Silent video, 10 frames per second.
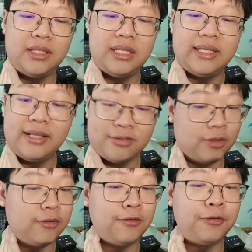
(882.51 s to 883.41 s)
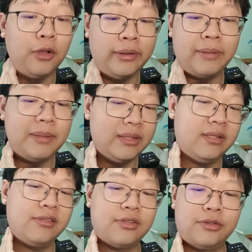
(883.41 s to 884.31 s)
it gets all of the following
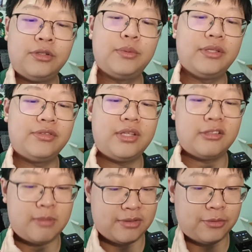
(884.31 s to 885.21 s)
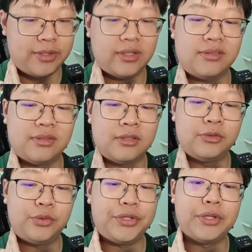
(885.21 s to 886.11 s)
abilities. Also, when this unit is placed on rearguard
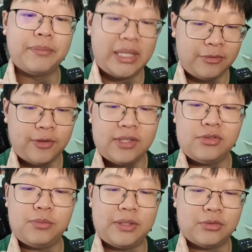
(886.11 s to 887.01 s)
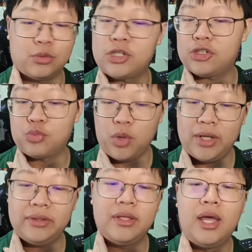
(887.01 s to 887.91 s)
circle during your main phase, you may soul charge
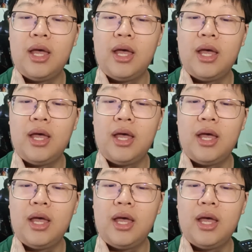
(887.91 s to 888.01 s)
1.